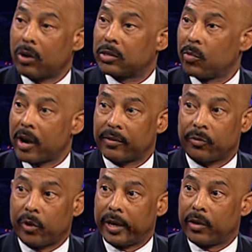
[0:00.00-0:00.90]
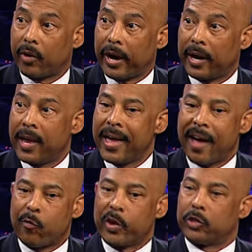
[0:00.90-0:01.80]
in Baltimore after Freddie Gray
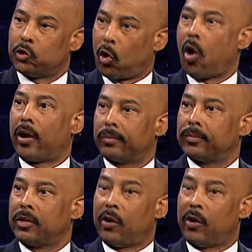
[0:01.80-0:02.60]
have withdrawn.